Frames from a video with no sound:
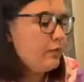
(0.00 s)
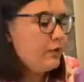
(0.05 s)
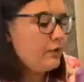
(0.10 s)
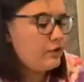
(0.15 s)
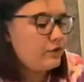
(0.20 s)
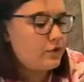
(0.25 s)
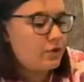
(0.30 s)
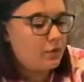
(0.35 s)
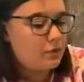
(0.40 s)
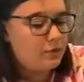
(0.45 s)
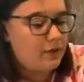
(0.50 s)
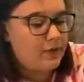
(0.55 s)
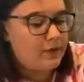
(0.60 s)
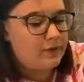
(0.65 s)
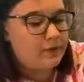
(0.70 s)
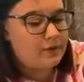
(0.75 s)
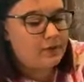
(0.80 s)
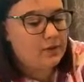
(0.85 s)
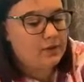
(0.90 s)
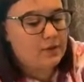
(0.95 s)
So
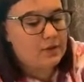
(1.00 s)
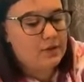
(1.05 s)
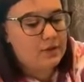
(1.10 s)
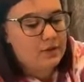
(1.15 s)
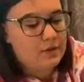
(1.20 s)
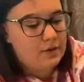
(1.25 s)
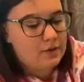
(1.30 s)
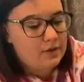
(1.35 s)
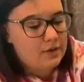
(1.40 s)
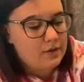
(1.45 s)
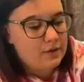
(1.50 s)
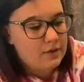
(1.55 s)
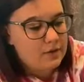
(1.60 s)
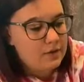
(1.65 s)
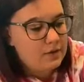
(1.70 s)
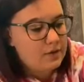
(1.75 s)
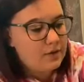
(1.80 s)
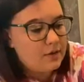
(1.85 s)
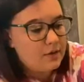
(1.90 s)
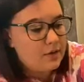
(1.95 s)
with
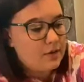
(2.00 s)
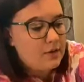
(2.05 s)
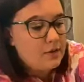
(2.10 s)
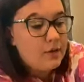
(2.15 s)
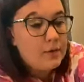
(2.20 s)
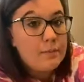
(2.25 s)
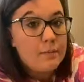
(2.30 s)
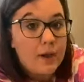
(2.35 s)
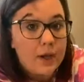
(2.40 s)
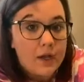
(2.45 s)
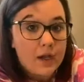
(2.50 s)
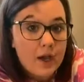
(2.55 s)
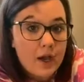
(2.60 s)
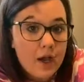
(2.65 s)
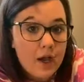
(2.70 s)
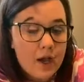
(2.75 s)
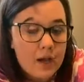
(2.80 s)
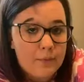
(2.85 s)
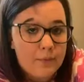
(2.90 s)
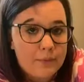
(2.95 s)
my
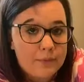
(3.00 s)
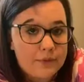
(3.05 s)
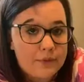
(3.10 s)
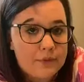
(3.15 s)
cup,